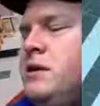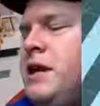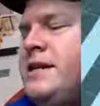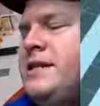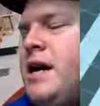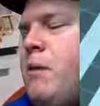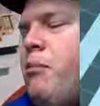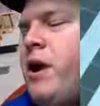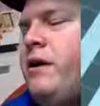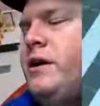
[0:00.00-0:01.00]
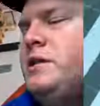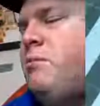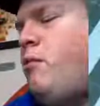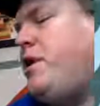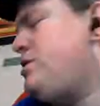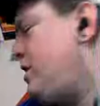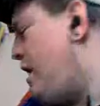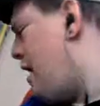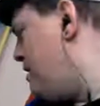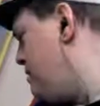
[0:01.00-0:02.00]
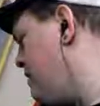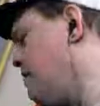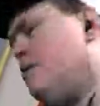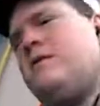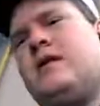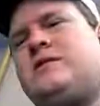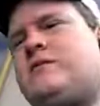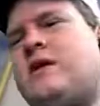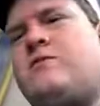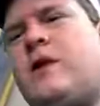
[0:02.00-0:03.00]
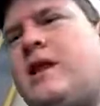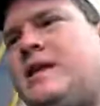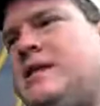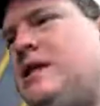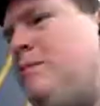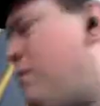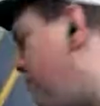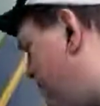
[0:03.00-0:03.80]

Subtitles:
that's typewriter inspiration guy. That's where I like to keep them.